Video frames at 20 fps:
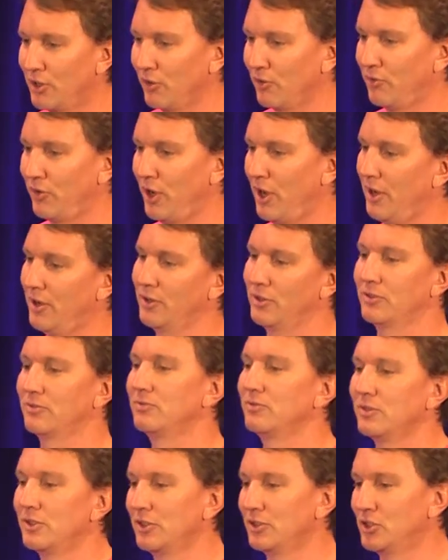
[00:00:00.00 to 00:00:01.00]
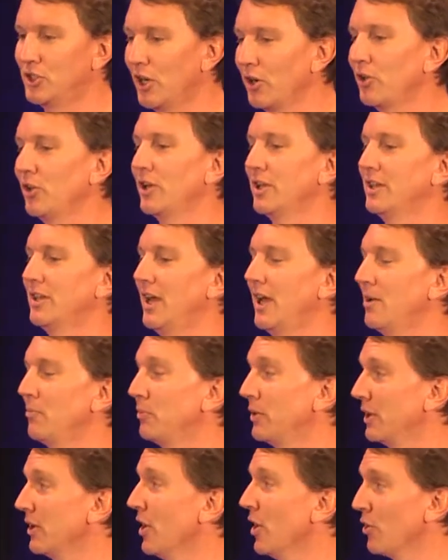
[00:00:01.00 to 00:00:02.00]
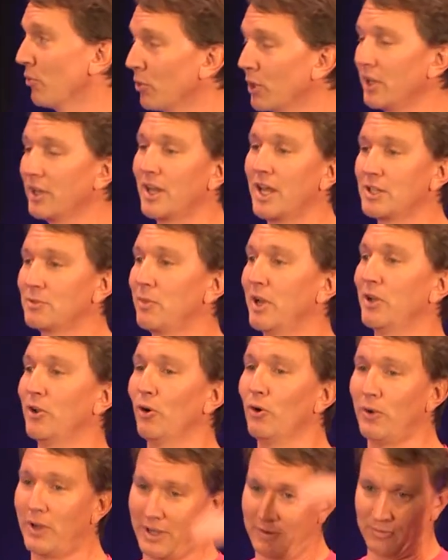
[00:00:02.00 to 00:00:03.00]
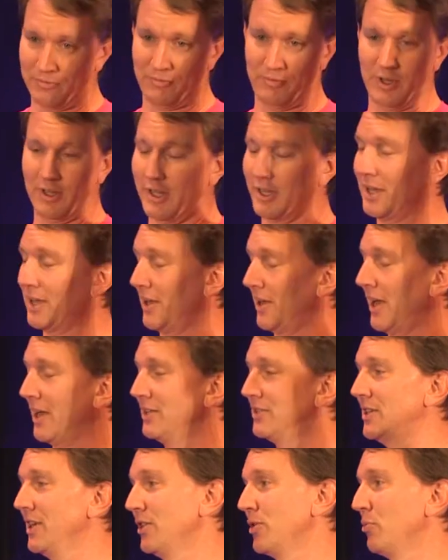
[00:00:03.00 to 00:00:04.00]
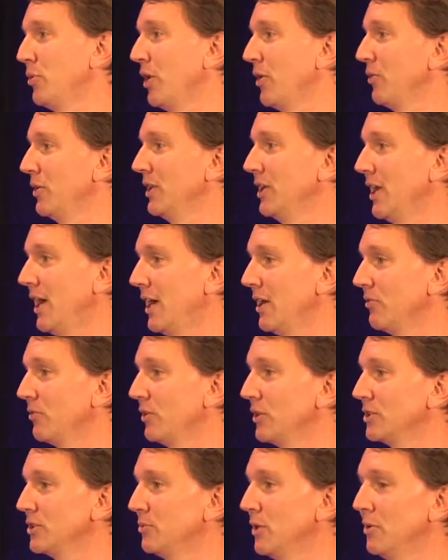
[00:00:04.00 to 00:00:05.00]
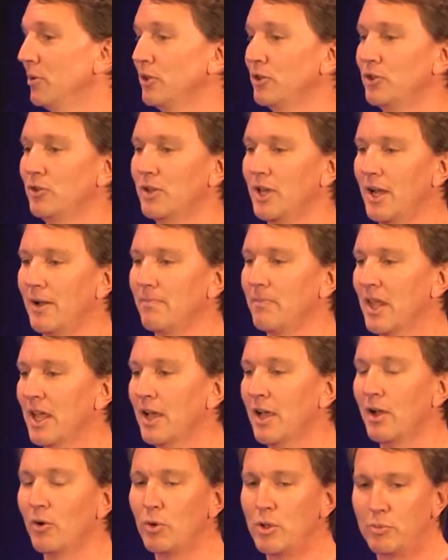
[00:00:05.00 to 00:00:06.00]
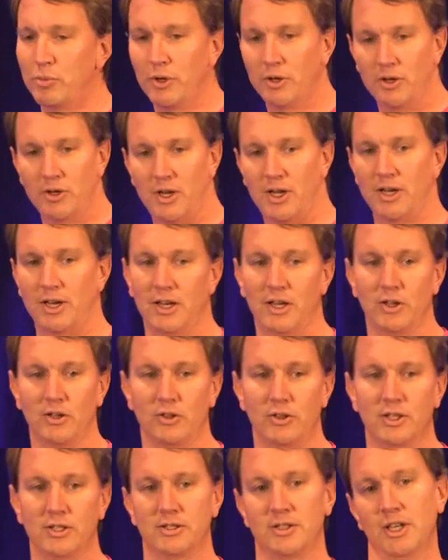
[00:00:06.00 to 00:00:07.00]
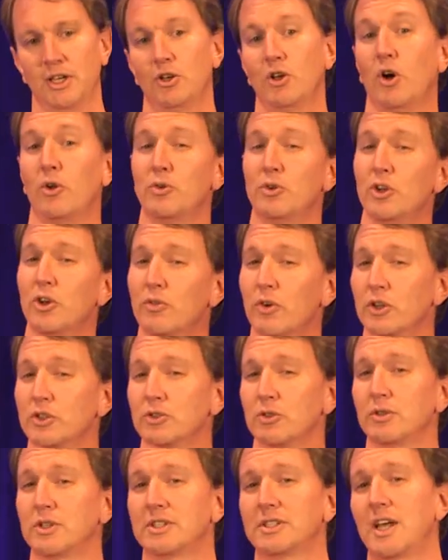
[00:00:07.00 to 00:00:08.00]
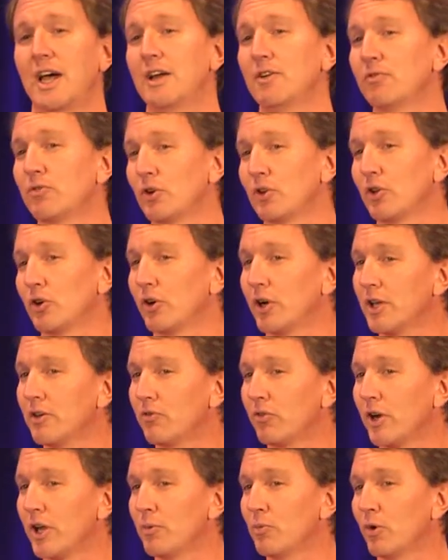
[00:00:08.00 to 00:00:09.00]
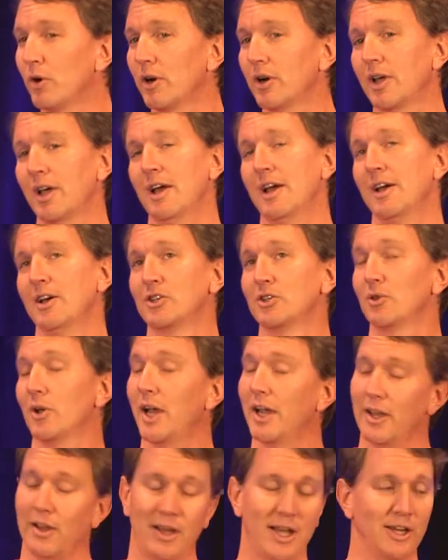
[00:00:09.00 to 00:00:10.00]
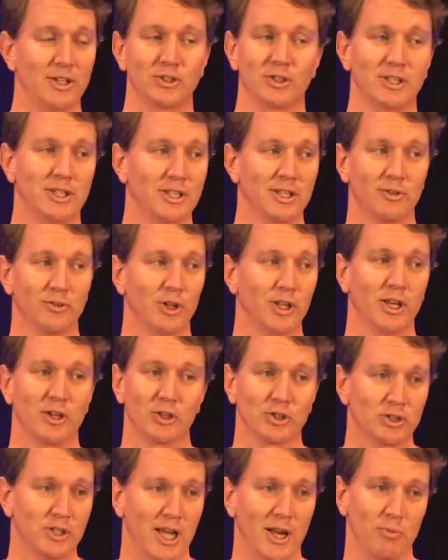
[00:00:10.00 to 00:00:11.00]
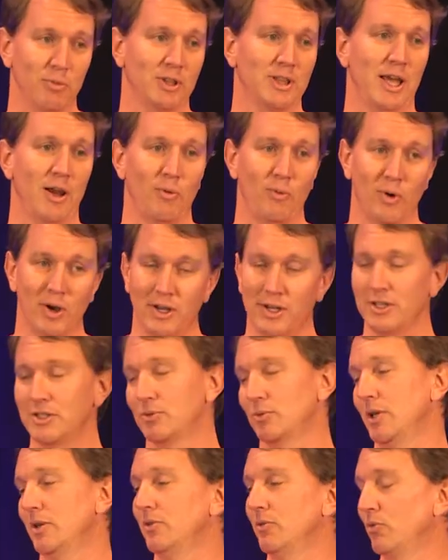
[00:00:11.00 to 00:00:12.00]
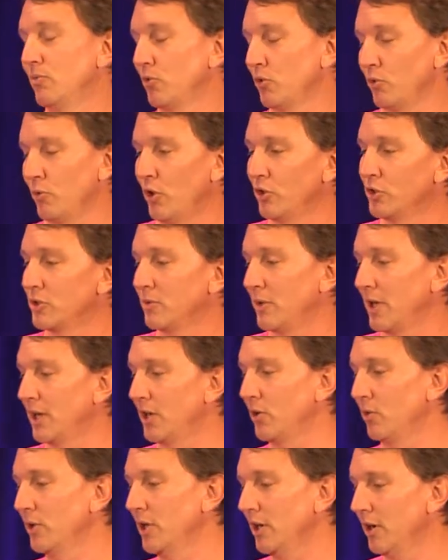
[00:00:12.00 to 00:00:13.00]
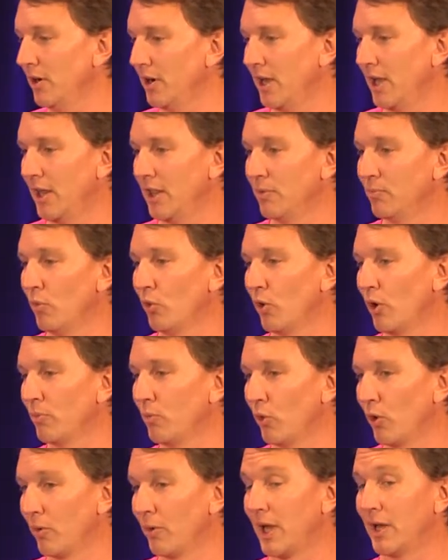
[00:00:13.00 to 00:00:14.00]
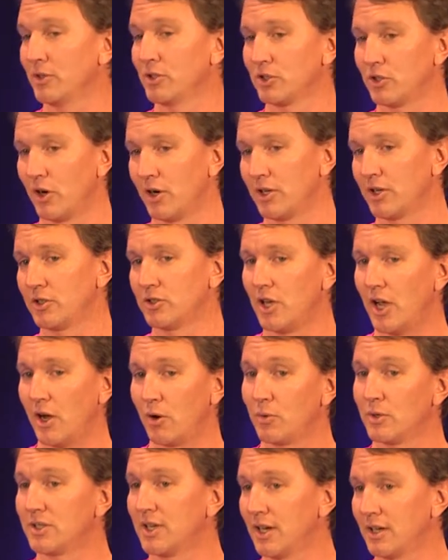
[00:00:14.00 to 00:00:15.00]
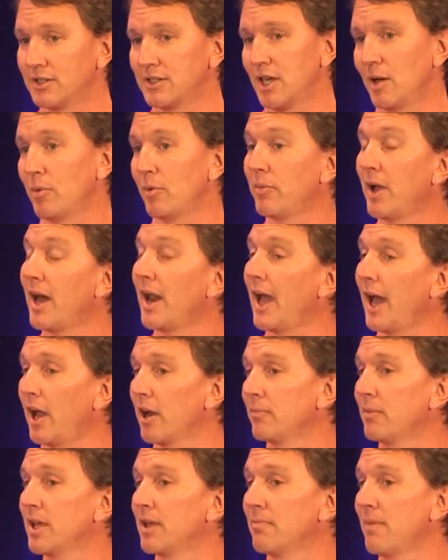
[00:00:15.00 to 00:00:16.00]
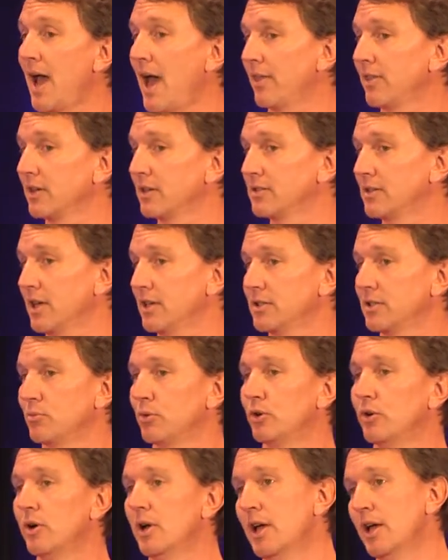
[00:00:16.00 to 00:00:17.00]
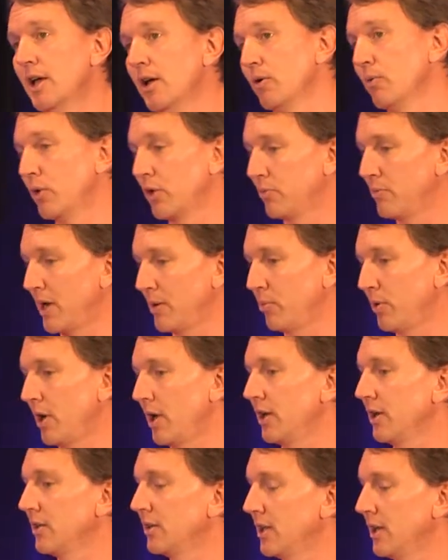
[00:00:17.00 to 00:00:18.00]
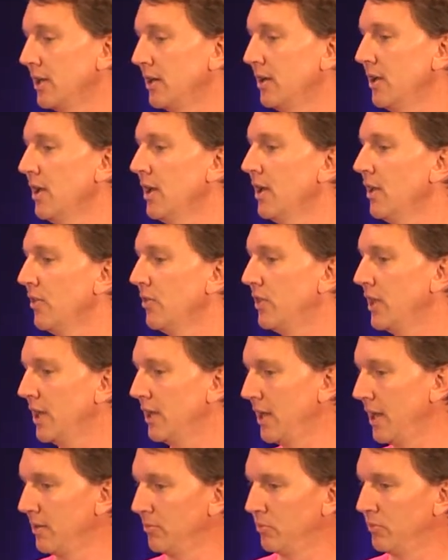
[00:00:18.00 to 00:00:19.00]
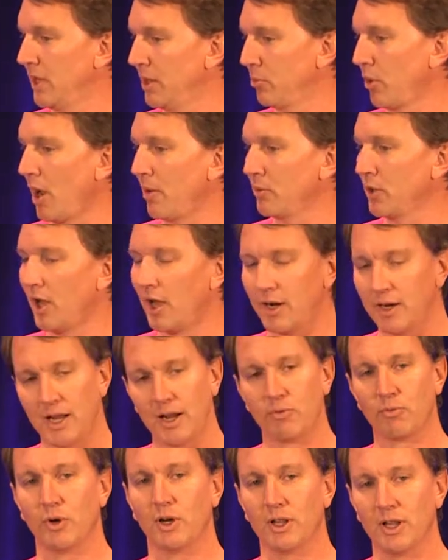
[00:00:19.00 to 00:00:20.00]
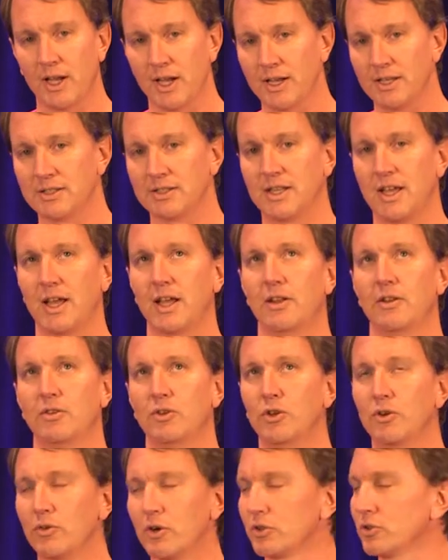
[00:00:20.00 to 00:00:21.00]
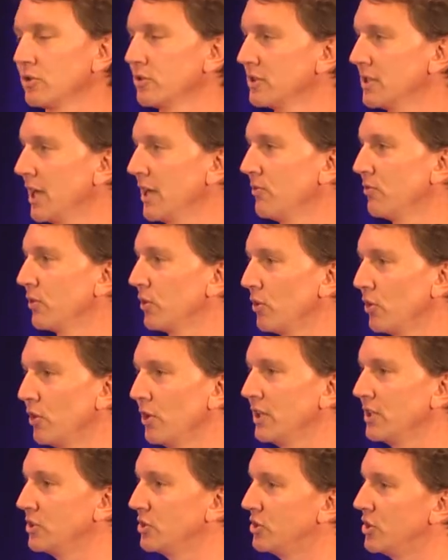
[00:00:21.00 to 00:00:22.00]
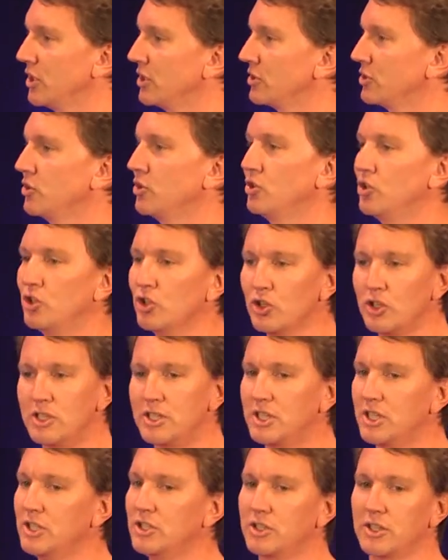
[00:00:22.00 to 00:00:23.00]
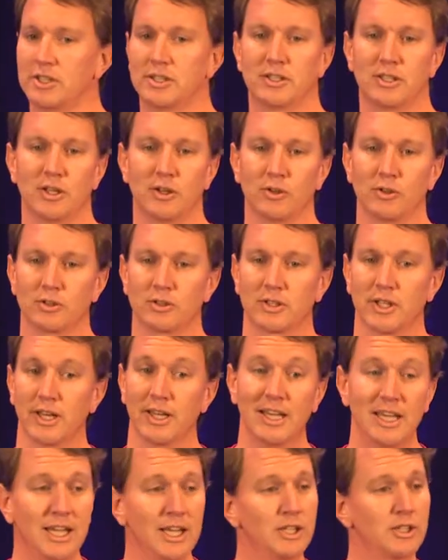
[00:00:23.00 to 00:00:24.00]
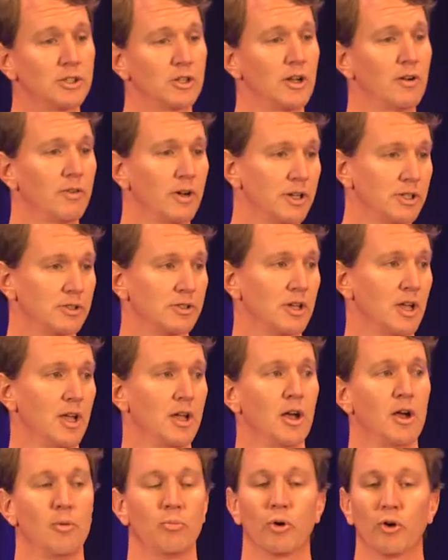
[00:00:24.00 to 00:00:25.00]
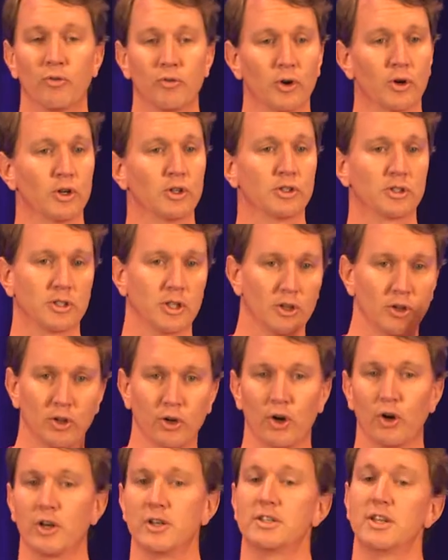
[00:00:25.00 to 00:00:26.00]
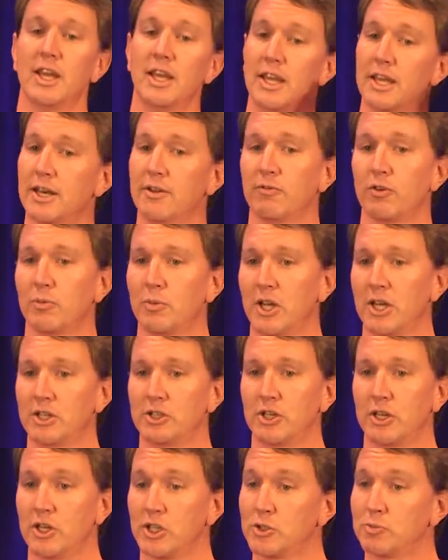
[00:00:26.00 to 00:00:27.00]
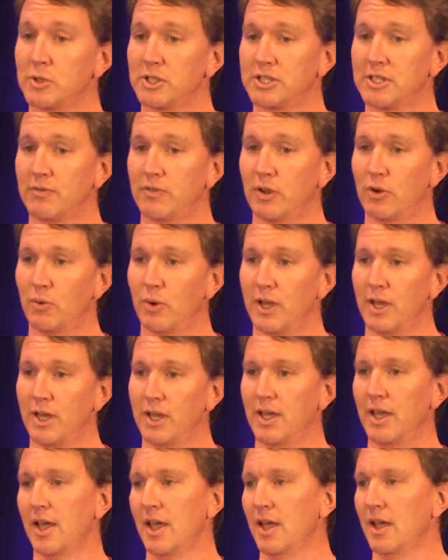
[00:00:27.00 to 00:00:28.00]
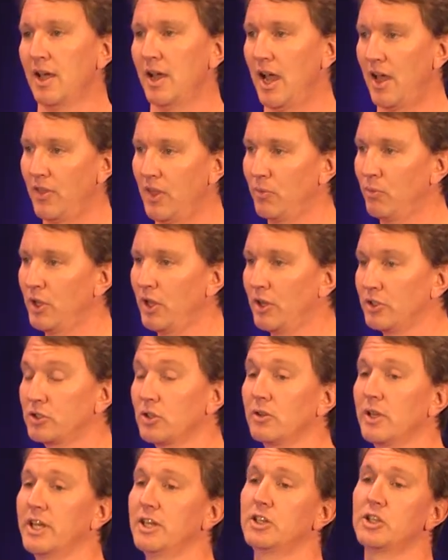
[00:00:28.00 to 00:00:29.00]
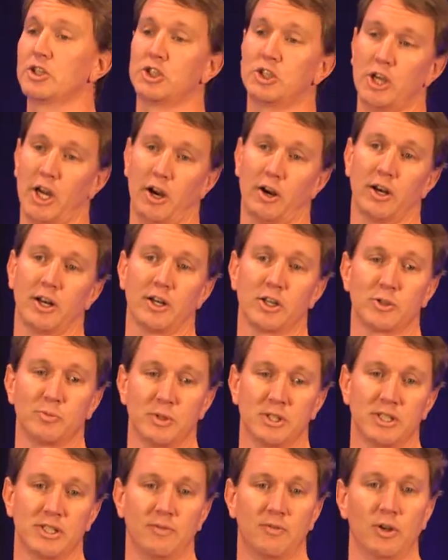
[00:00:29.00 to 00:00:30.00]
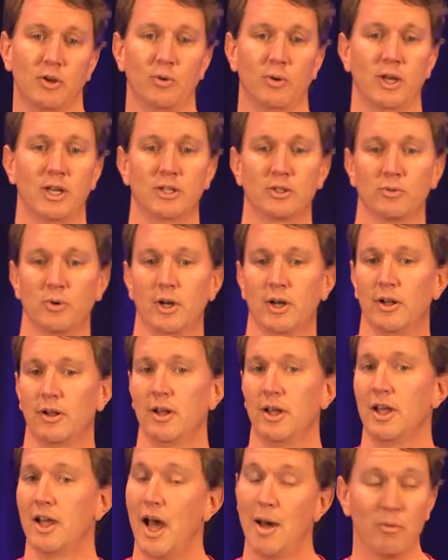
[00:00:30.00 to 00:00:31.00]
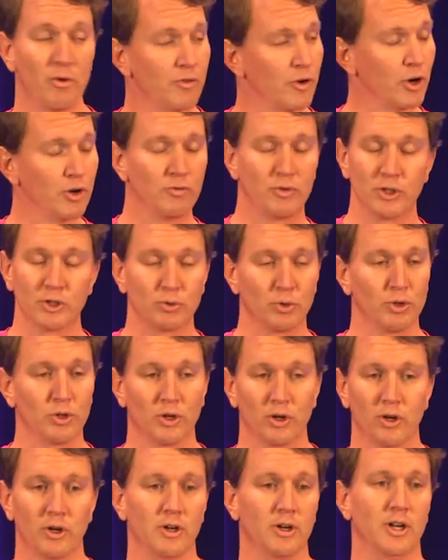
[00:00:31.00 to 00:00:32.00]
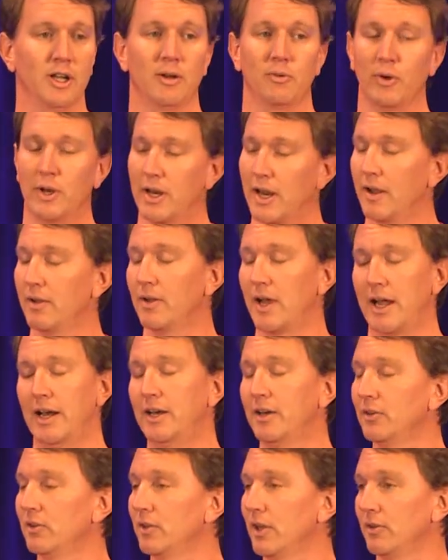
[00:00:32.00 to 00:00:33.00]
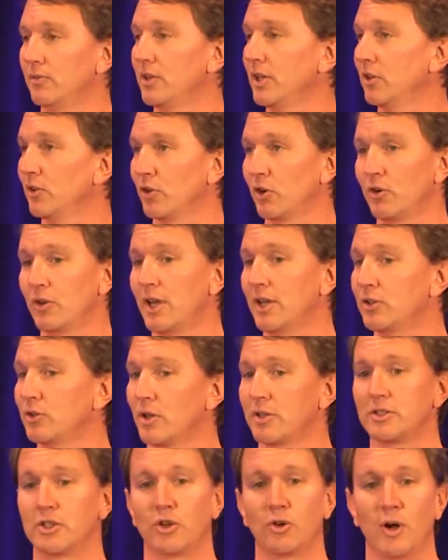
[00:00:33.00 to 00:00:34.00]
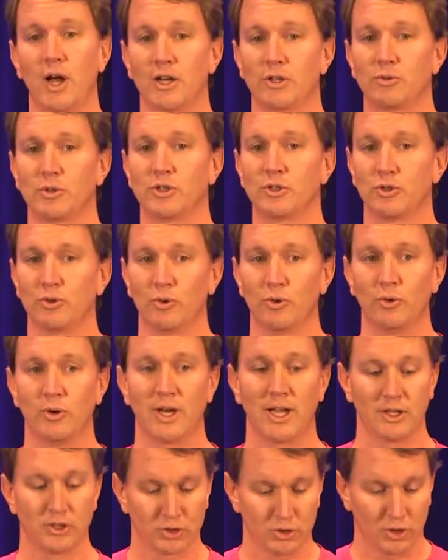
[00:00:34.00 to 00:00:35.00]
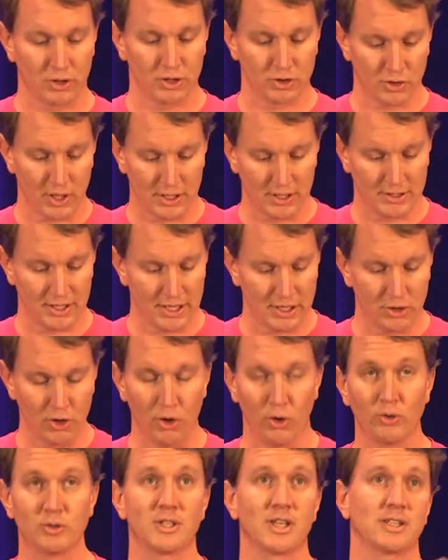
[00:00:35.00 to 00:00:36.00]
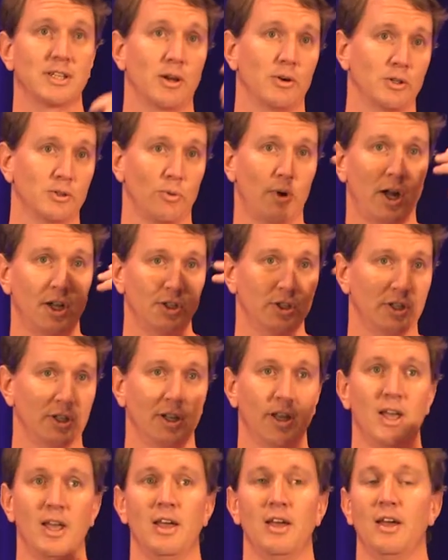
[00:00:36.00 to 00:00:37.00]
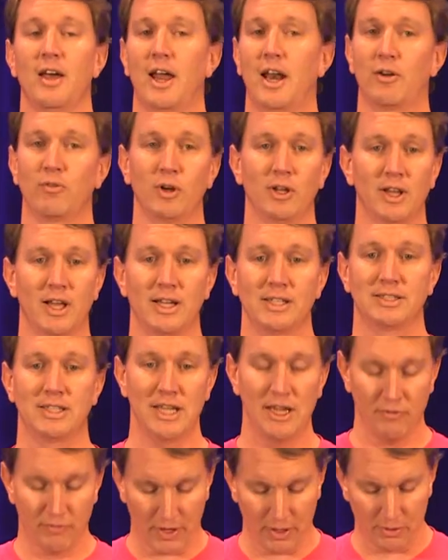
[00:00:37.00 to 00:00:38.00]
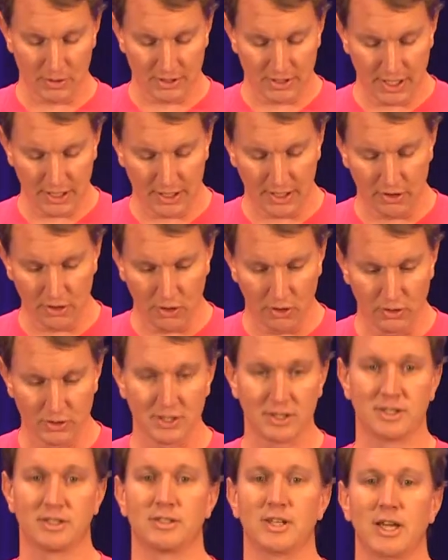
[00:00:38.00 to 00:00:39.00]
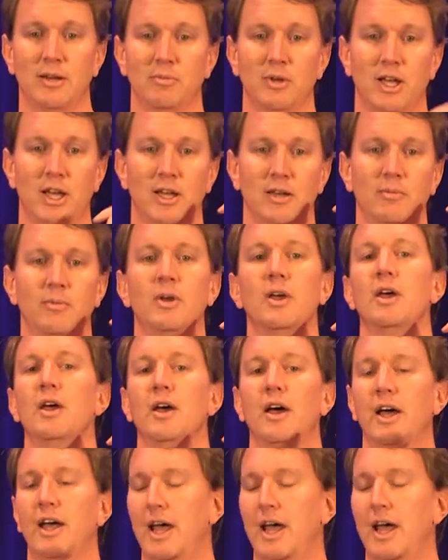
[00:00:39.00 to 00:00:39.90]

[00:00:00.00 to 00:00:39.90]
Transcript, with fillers: guffaw or chuckle at that. But really, that's my goal. I feel like I set the bar really high for us to be able to do that. We built it on this thing called Universal Design for Learning Framework. So I actually didn't really understand what that was through most of my career, and more and more when I was starting to talk with TextHelp about how to make math accessible with my product, then they, and they brought me on, and I realized that universal design for learning is just good teaching skills. Like each of us prefers to learn and take in information in a specific way, and then we also like to share it in a specific way as well. I'm a very visual learner. When I, I didn't, didn't learn that until I was in graduate school, and I started trying to take notes as I was watching, and I realized if I was taking notes at the same time,